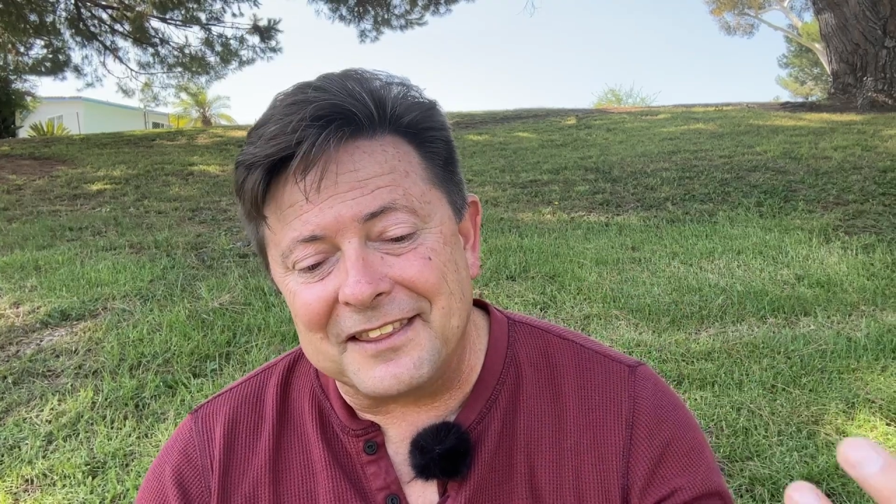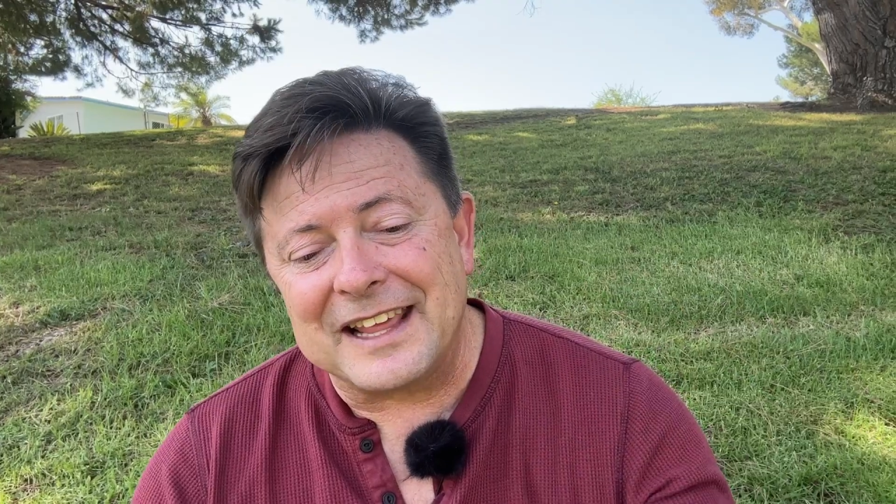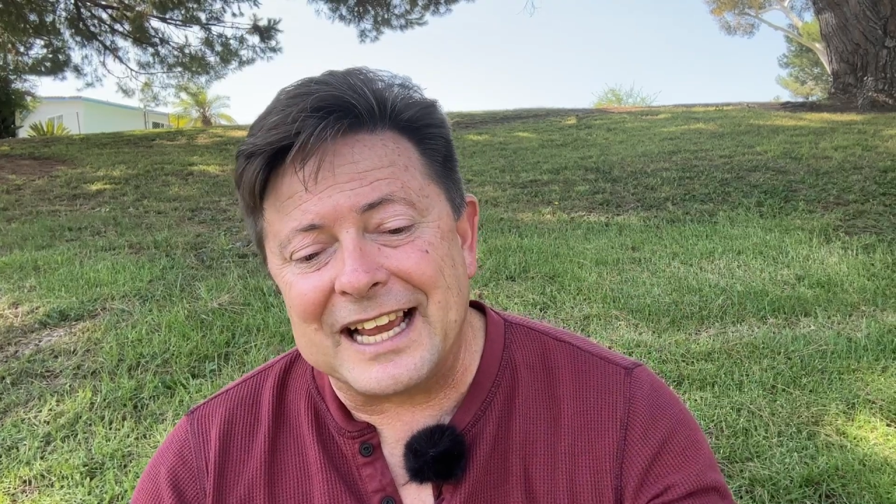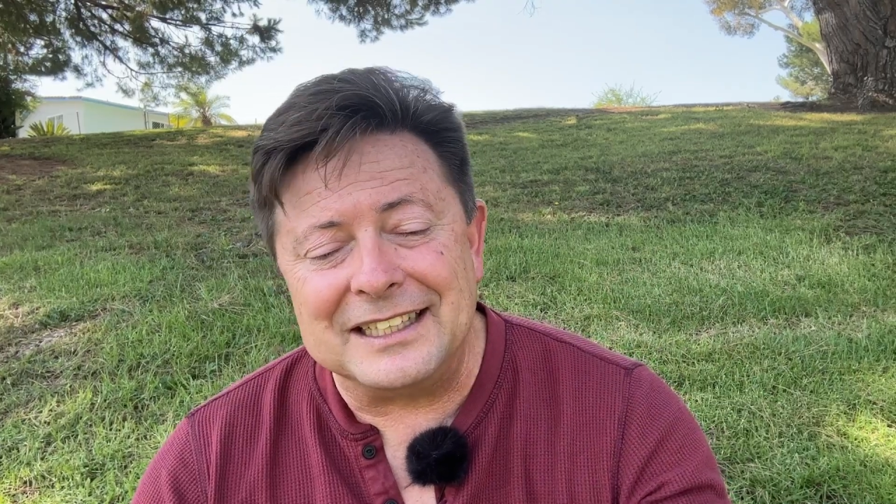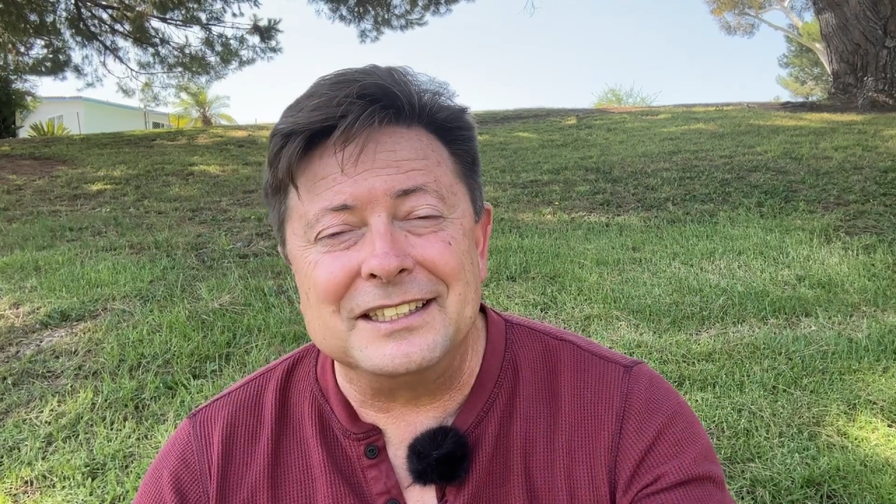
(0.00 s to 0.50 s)

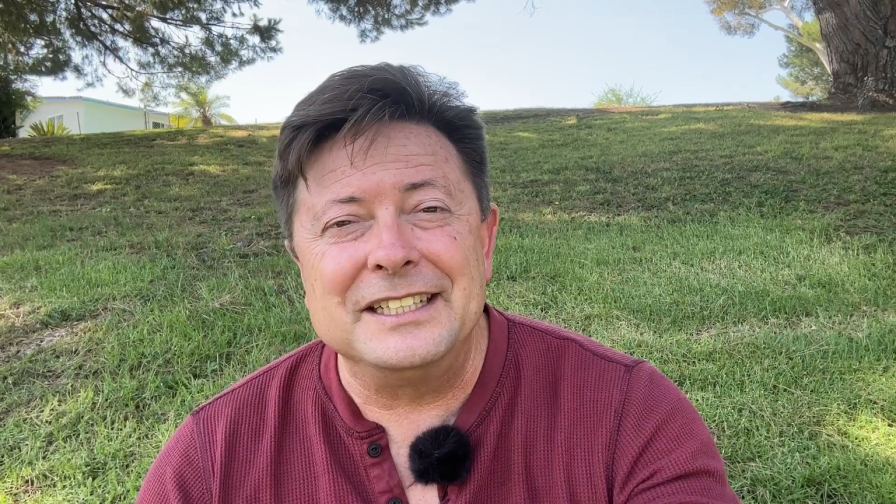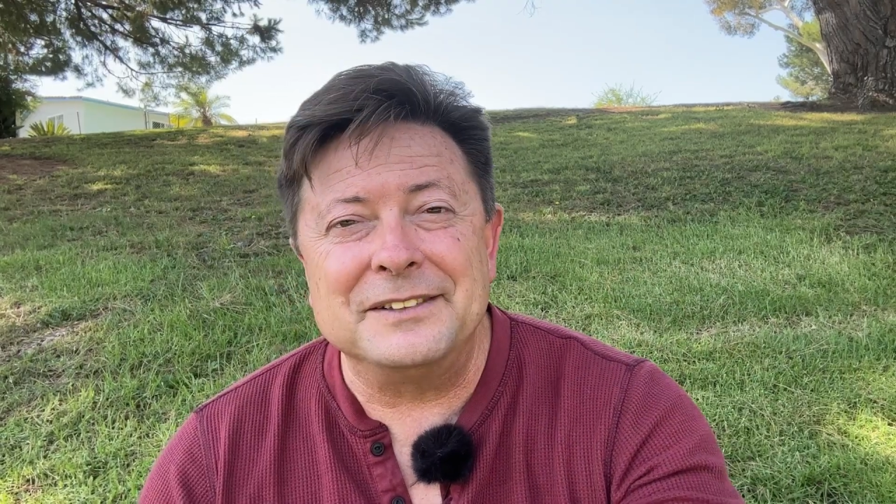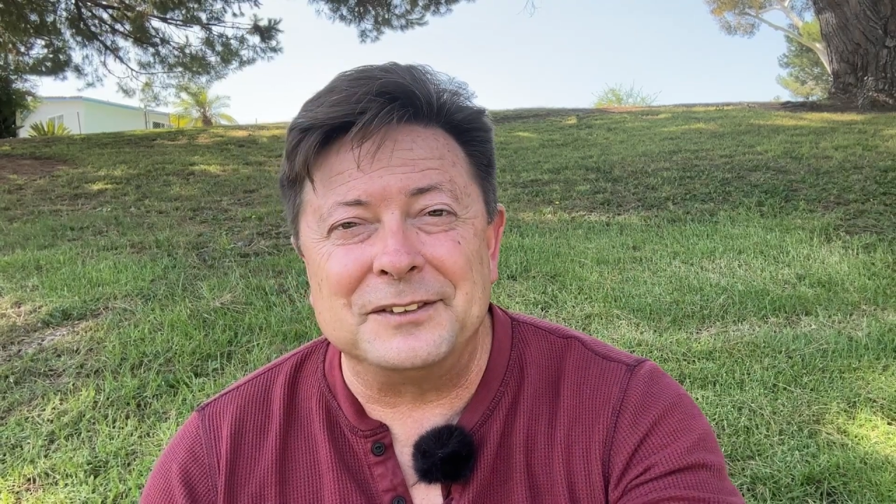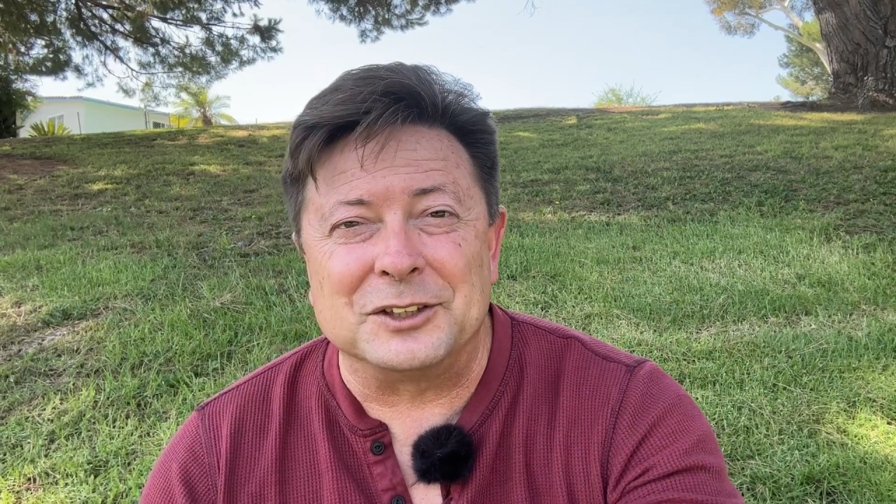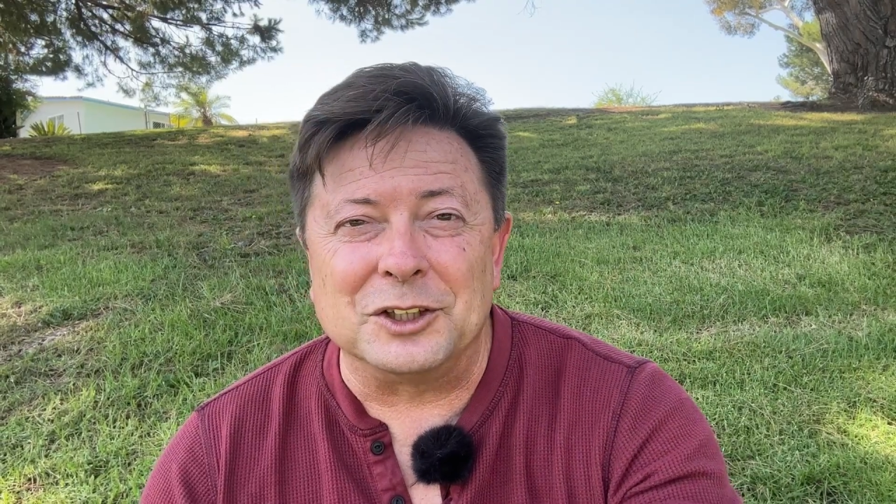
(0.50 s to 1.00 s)
that
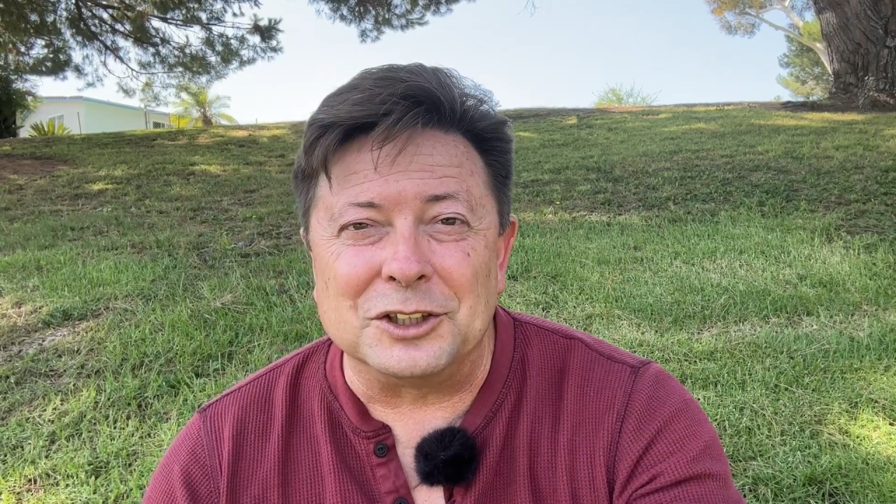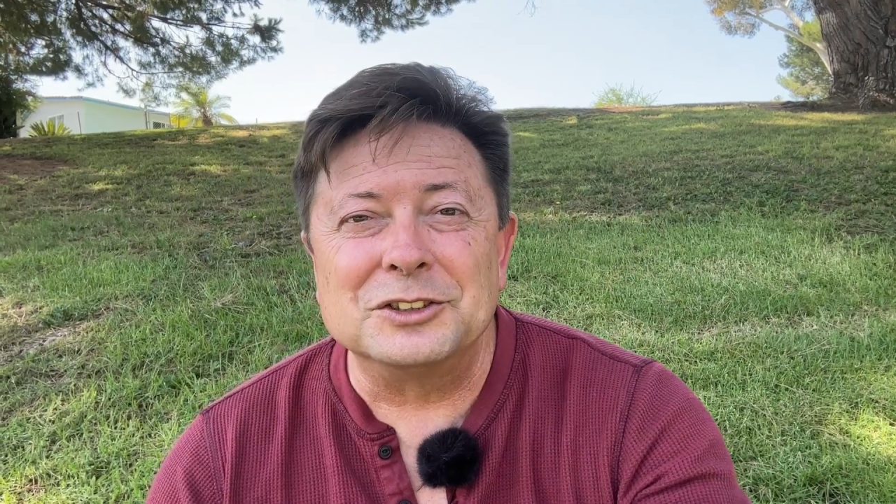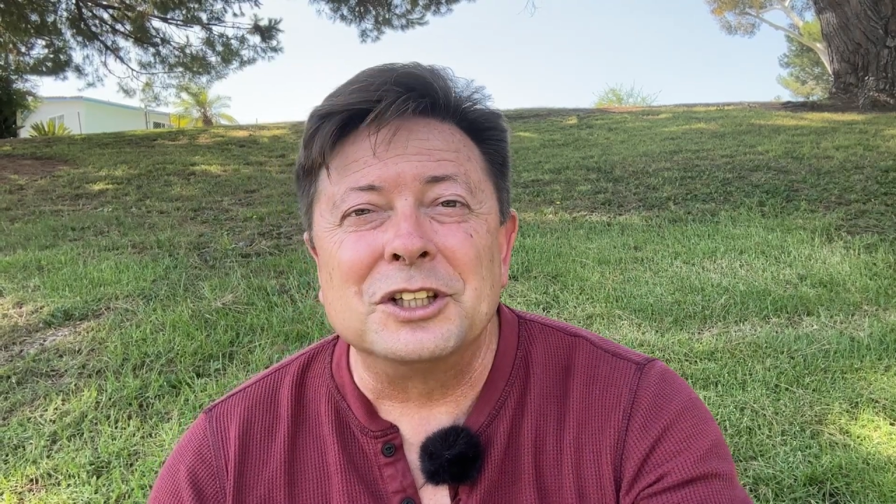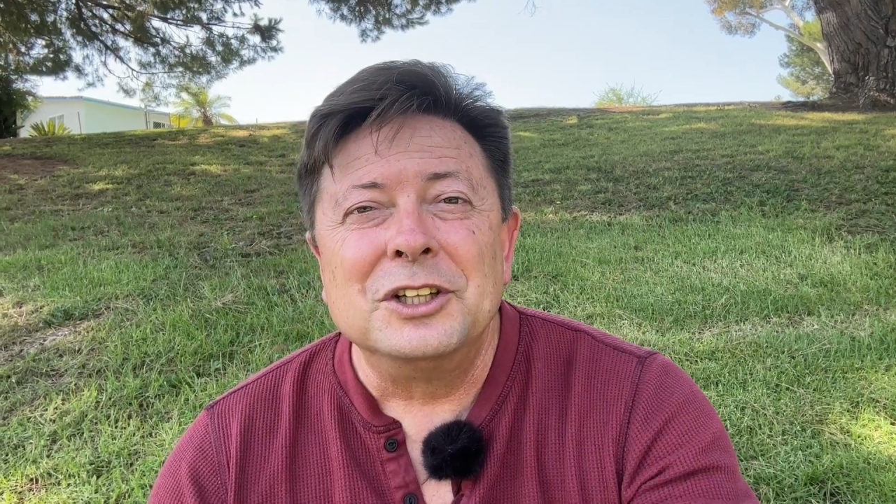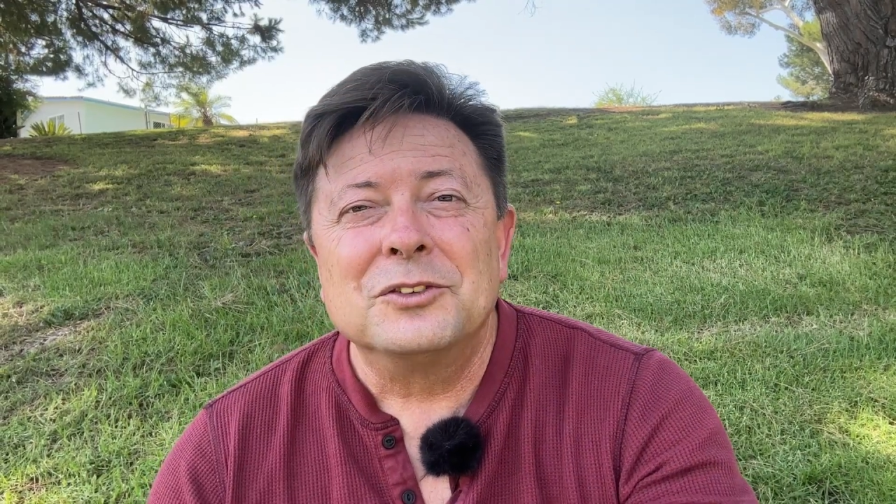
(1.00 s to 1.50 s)
difficult